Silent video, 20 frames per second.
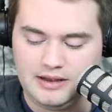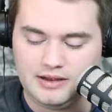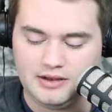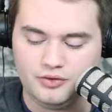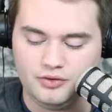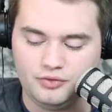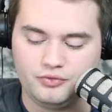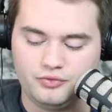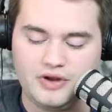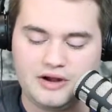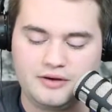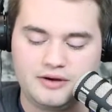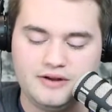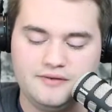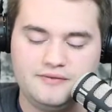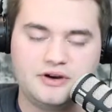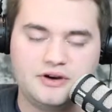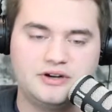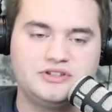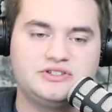Very,
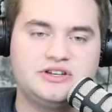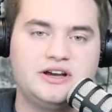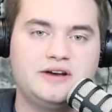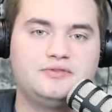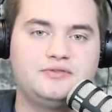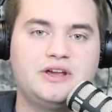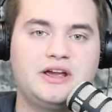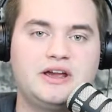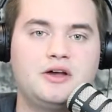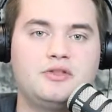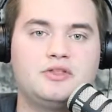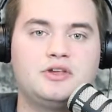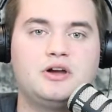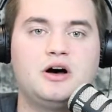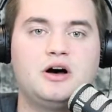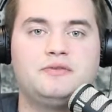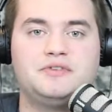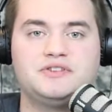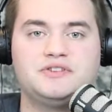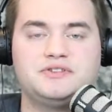very tough day on the
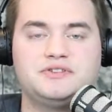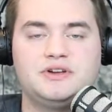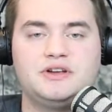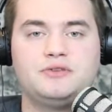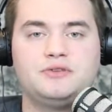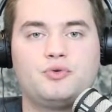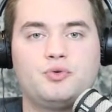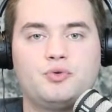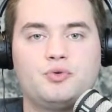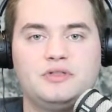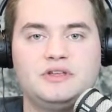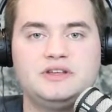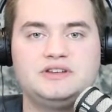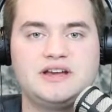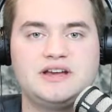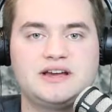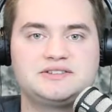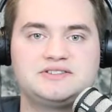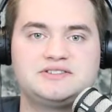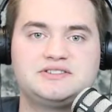offensive end for the
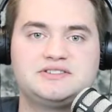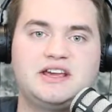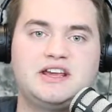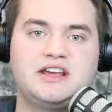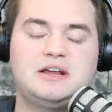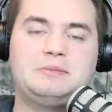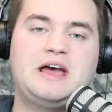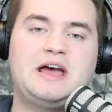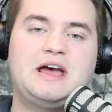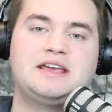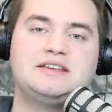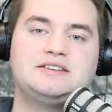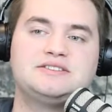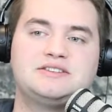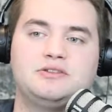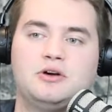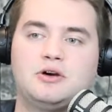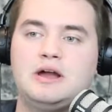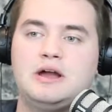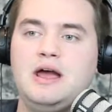Texas A&M Aggies.
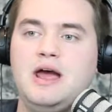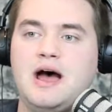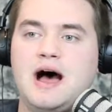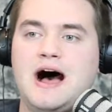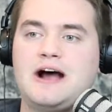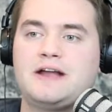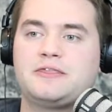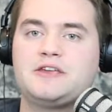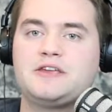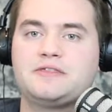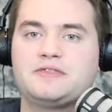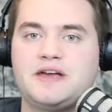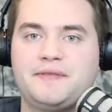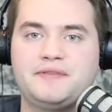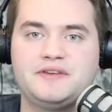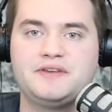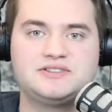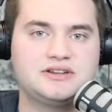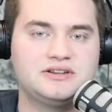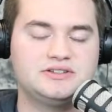And look, I think
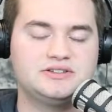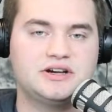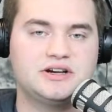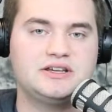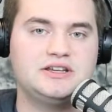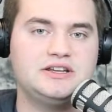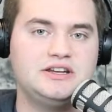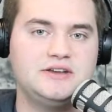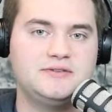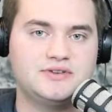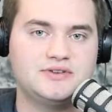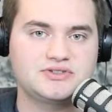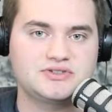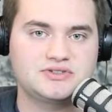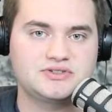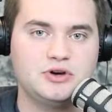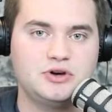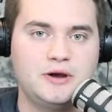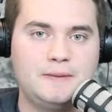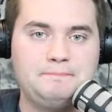that this Kentucky defense
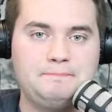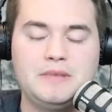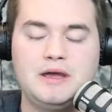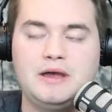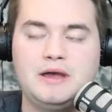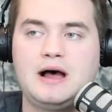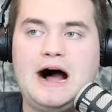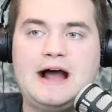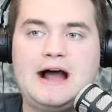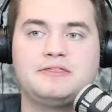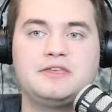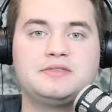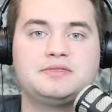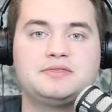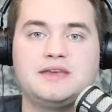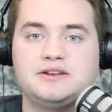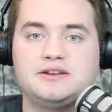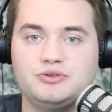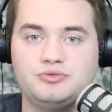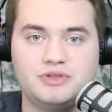is good. I think
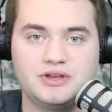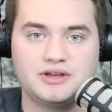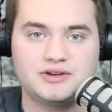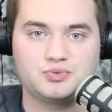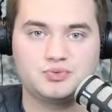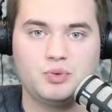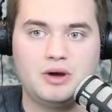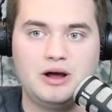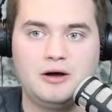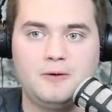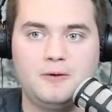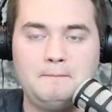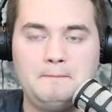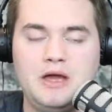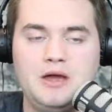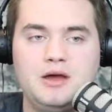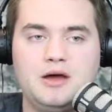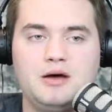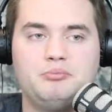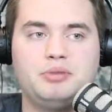they do things well.
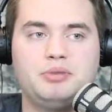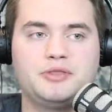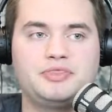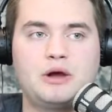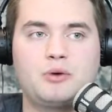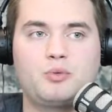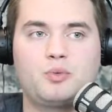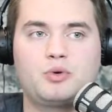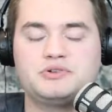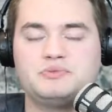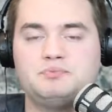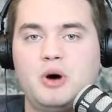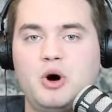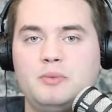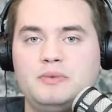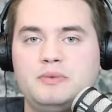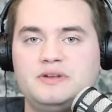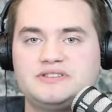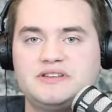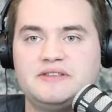But there were
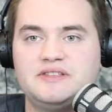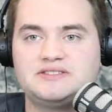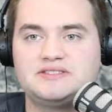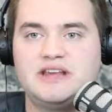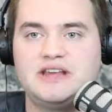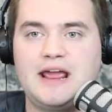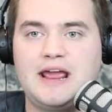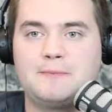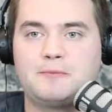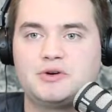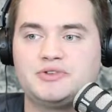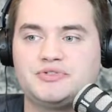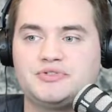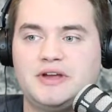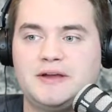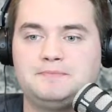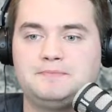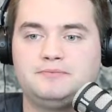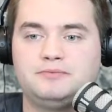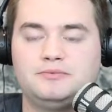moments in this game where it's
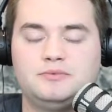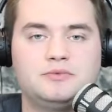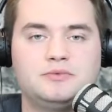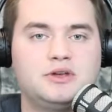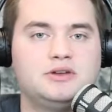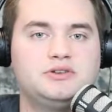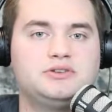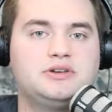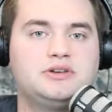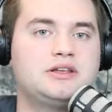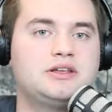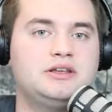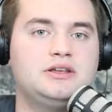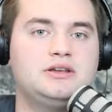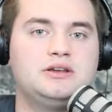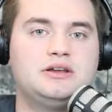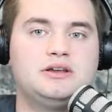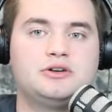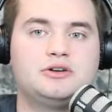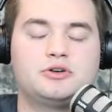like
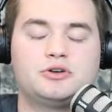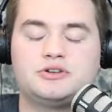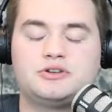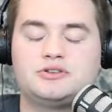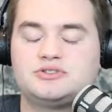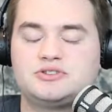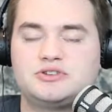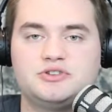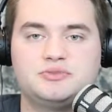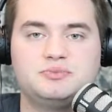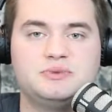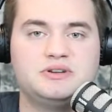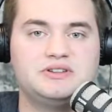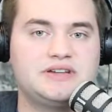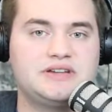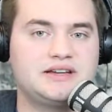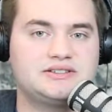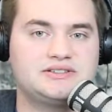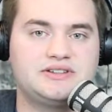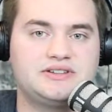Kentucky, or excuse me,
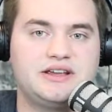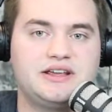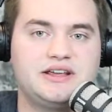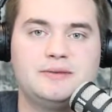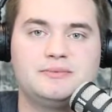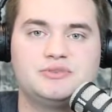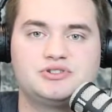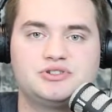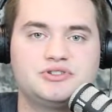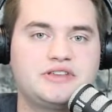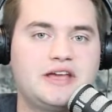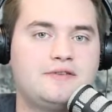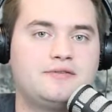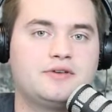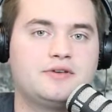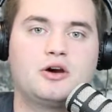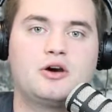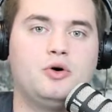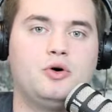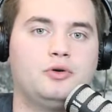Texas A&M is just
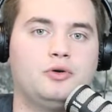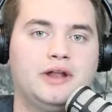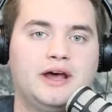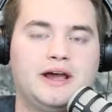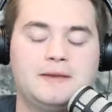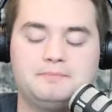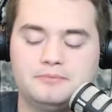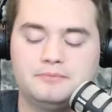having a cold night.